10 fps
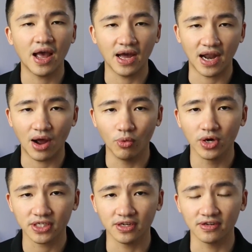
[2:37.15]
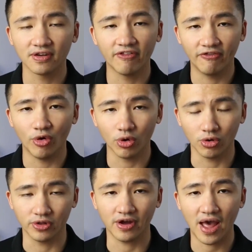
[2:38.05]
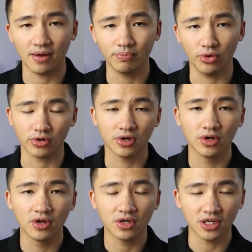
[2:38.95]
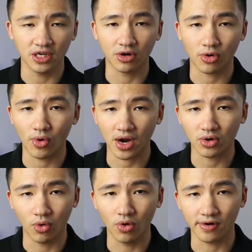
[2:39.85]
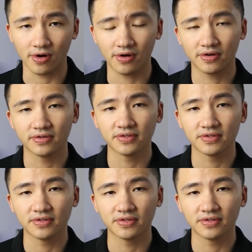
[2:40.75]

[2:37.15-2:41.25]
and I wasn't follow the handbook in the correct order.